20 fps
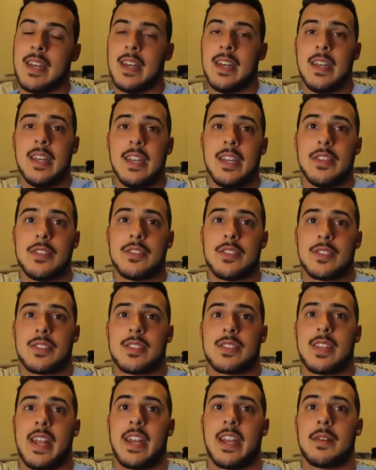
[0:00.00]
either just
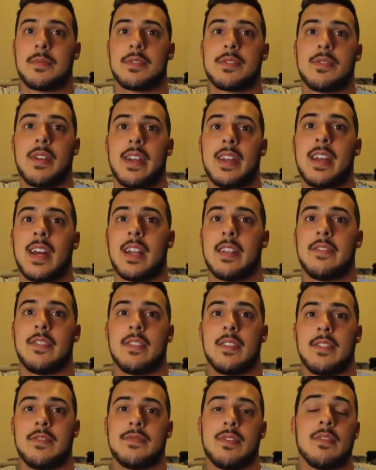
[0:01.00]
standing up straight, kind of
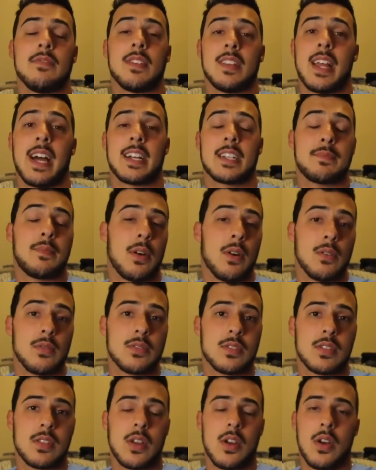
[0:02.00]
a front relaxed
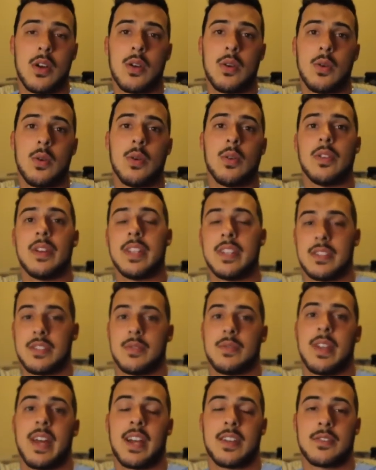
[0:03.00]
pose, or into
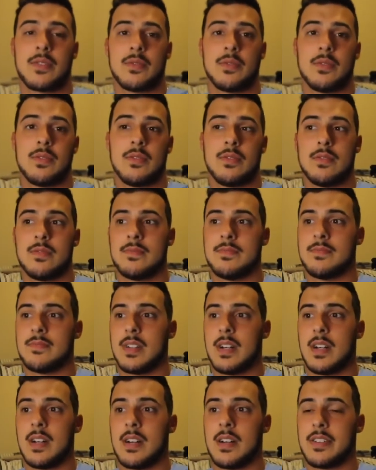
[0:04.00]
an actual
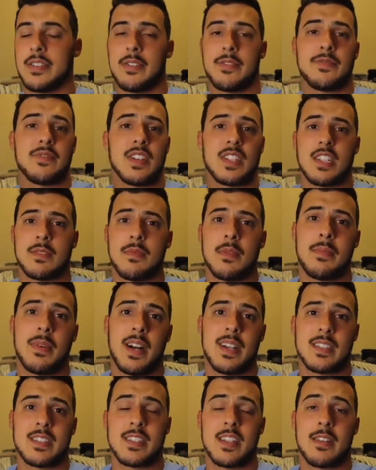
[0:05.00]
front double
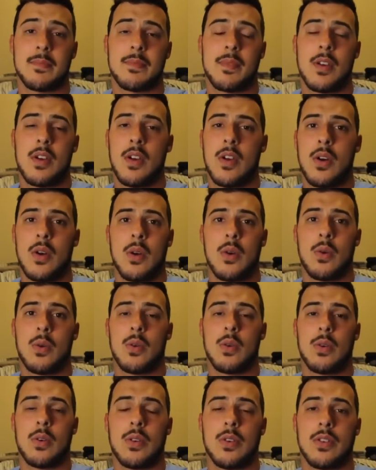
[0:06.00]
bicep
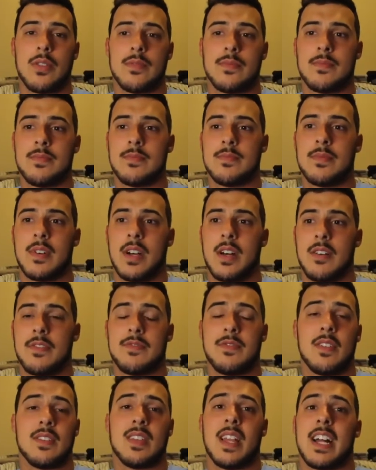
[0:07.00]
or
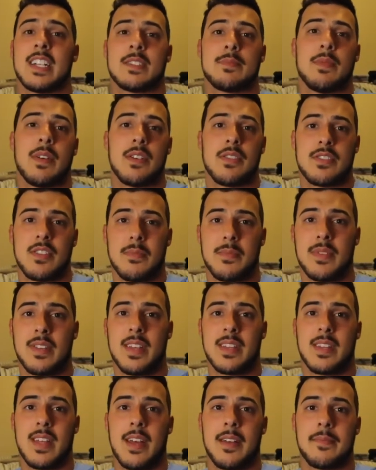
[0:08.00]
front lat spread or something
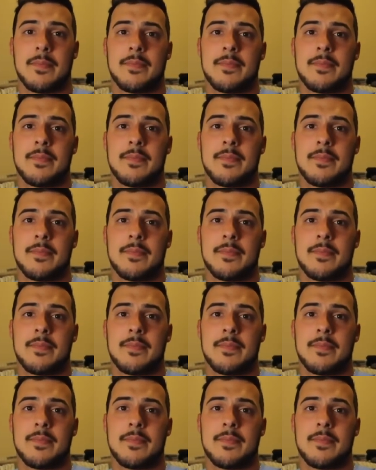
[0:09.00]
like that.